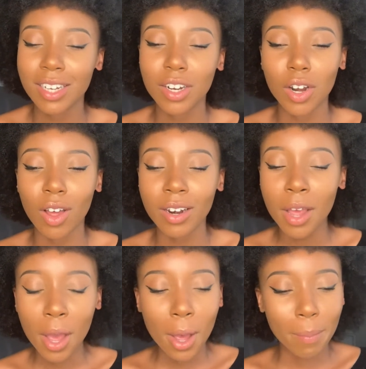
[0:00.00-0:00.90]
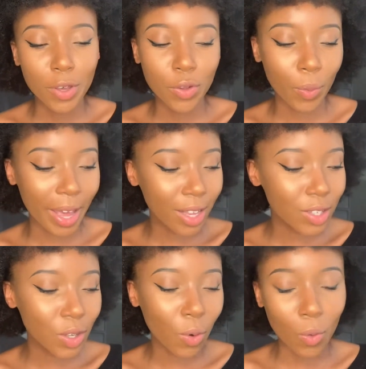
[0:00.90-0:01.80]
it a lot, but your ends
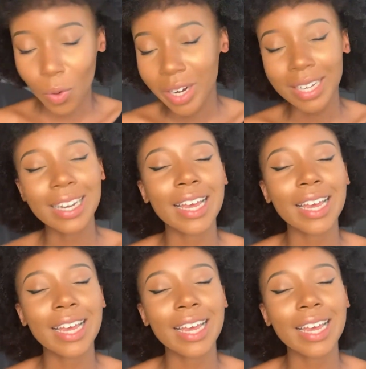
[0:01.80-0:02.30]
are already